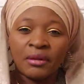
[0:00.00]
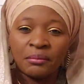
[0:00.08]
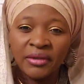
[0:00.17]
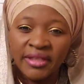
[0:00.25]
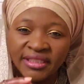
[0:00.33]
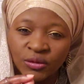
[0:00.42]

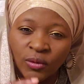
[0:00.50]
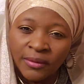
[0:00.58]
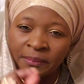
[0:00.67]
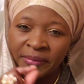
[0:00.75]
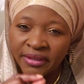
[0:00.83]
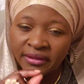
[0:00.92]
But there's
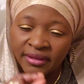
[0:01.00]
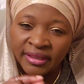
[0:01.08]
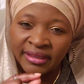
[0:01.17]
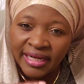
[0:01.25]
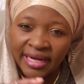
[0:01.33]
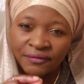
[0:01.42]
one big
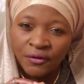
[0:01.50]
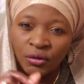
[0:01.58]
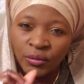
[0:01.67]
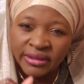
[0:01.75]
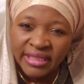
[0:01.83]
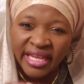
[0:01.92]
thing that I've
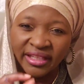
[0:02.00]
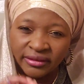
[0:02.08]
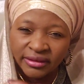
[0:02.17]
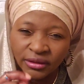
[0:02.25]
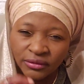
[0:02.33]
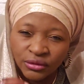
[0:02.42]
always held